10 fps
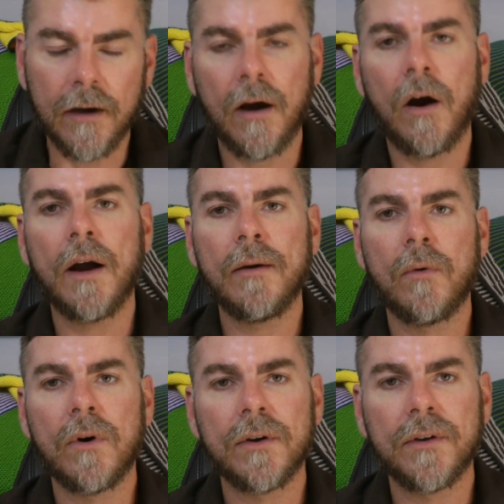I
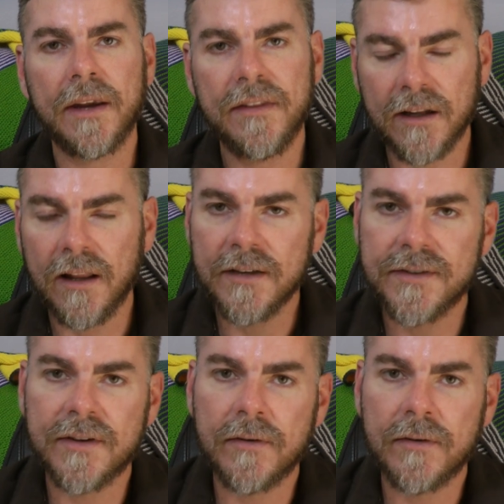was, in the classes,